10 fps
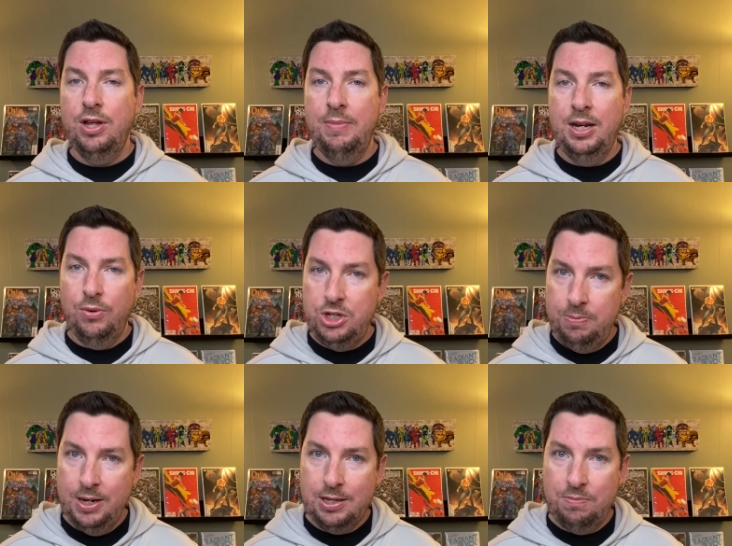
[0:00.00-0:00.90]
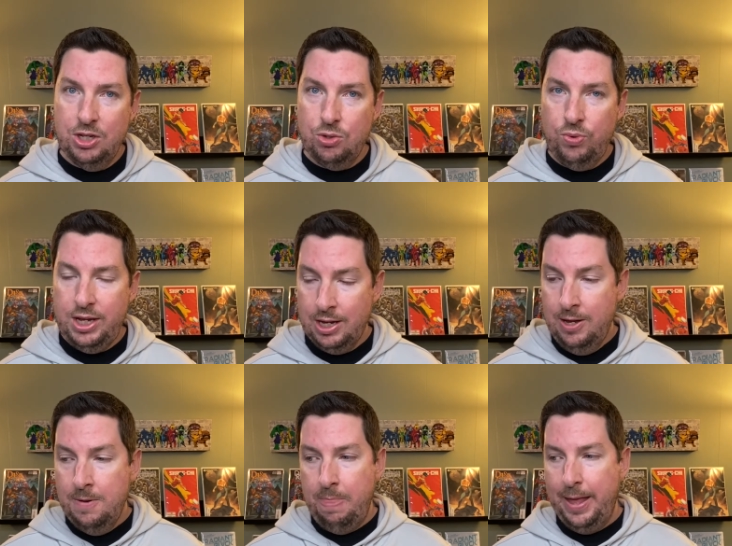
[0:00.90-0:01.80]
Let me know what you picked up this week.
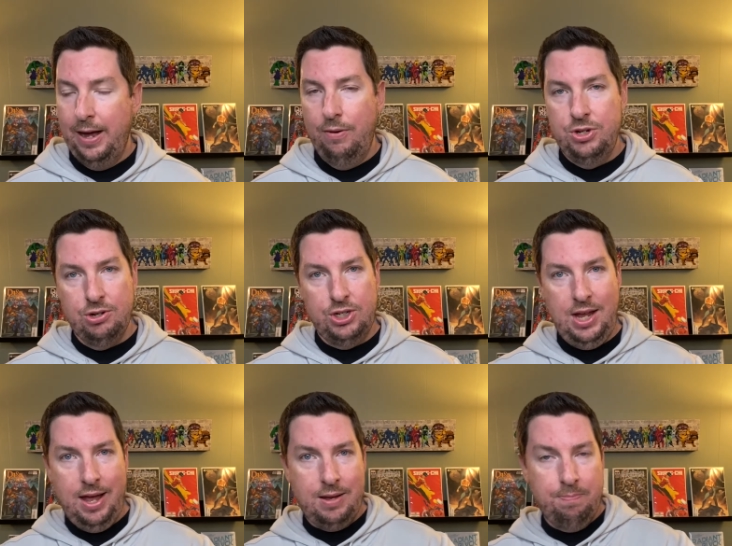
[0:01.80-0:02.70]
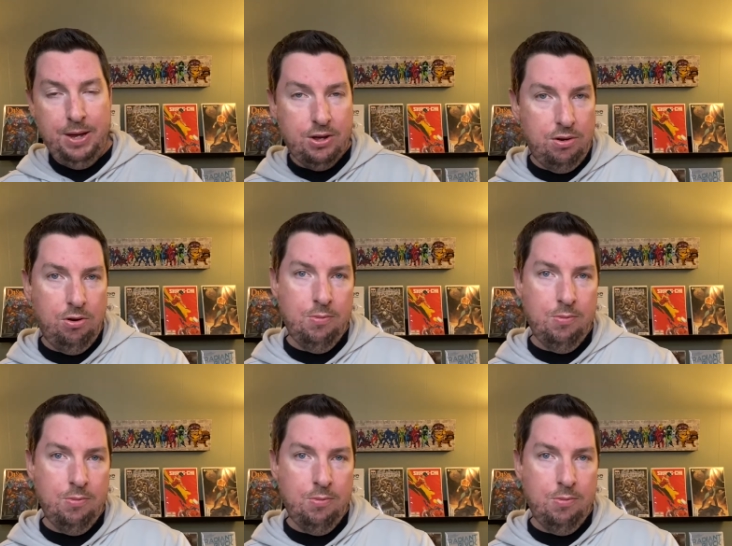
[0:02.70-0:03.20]
Was your stack bigger than normal,